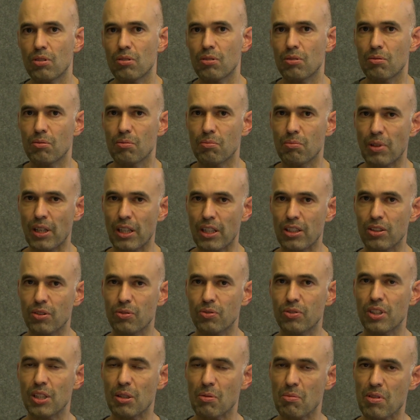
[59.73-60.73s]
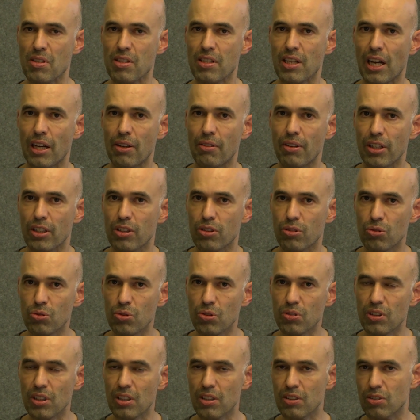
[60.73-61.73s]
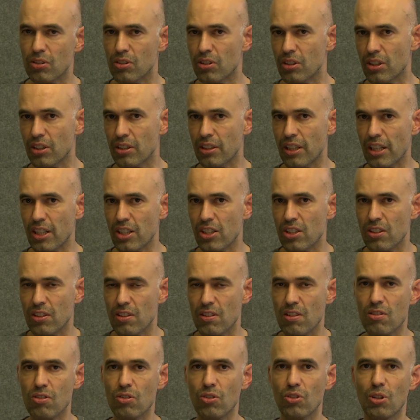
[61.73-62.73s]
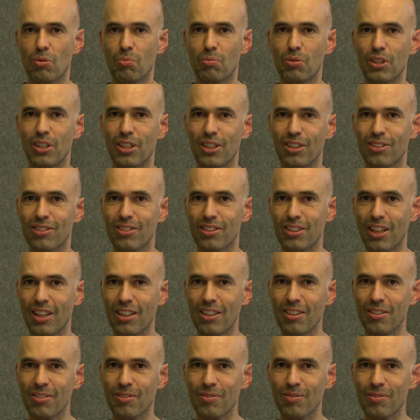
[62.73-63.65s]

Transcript: Microsoft Teams direct routing, so the connections to the PSTN.